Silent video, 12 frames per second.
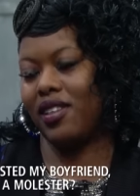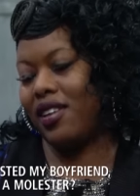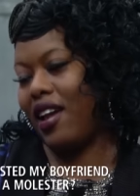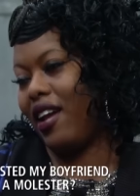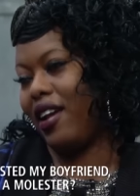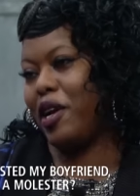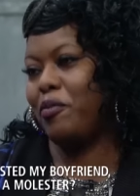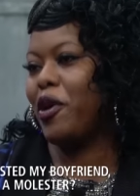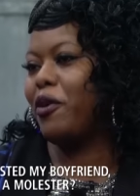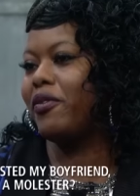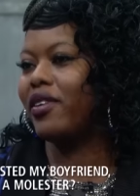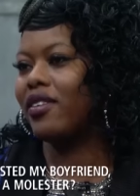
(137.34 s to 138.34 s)
Hey, come
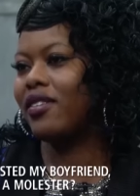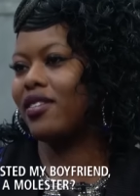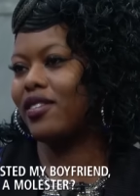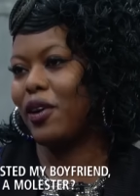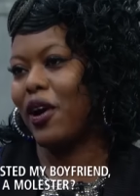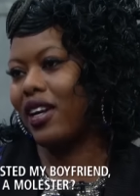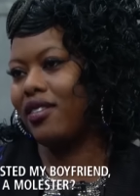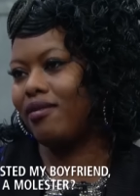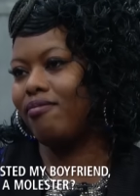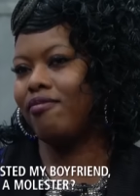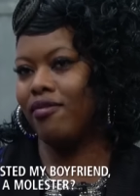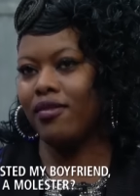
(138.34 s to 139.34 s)
over so I can
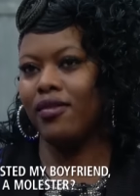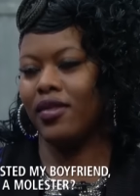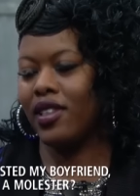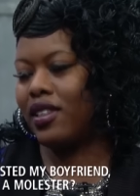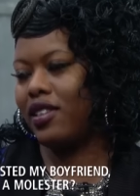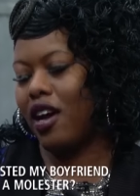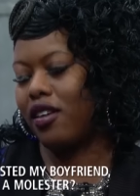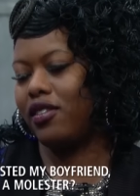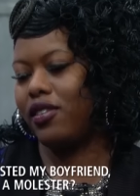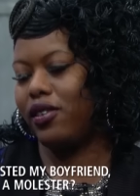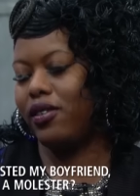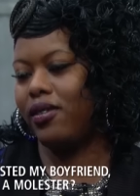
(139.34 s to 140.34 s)
talk
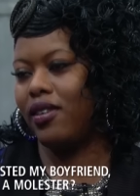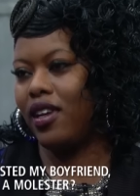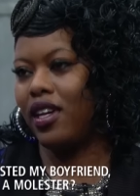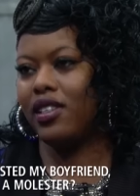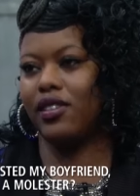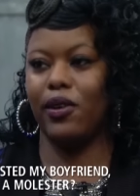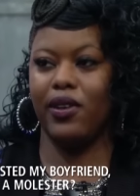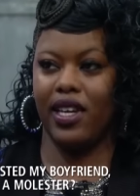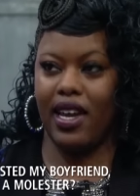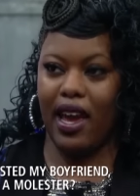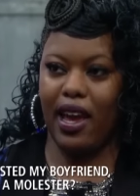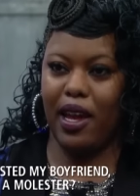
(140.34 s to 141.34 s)
to you. So he
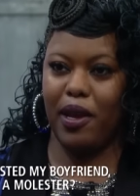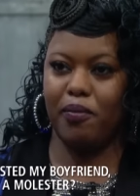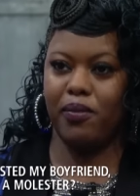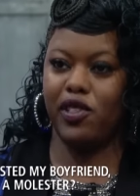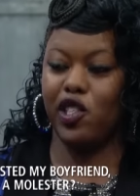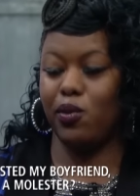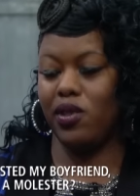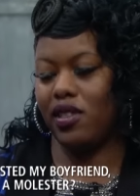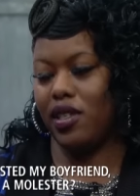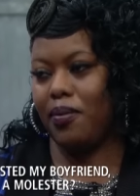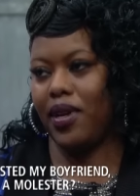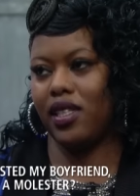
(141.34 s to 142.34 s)
came. She was
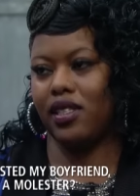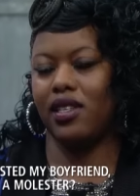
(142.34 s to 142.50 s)
asleep at the